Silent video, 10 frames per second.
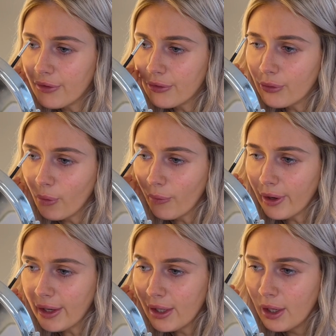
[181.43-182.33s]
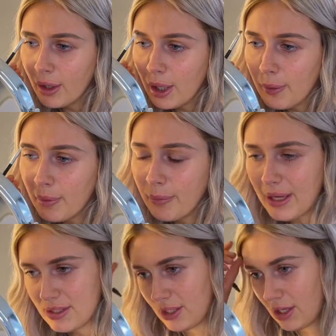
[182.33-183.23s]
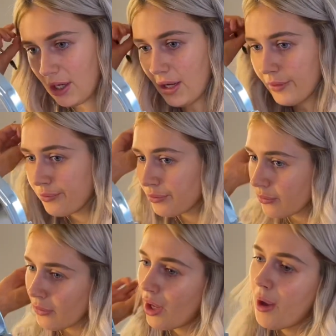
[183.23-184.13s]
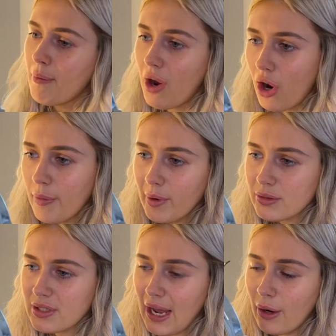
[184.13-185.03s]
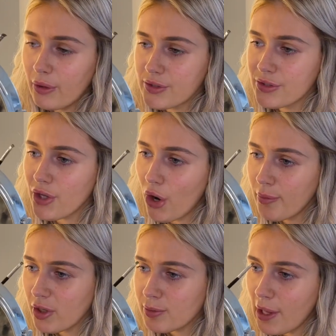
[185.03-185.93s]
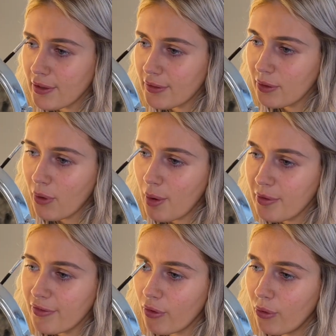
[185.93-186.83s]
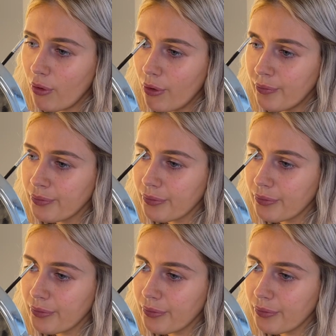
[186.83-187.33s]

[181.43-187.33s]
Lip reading: story, but basically, my eyebrows now are so much better than they were before.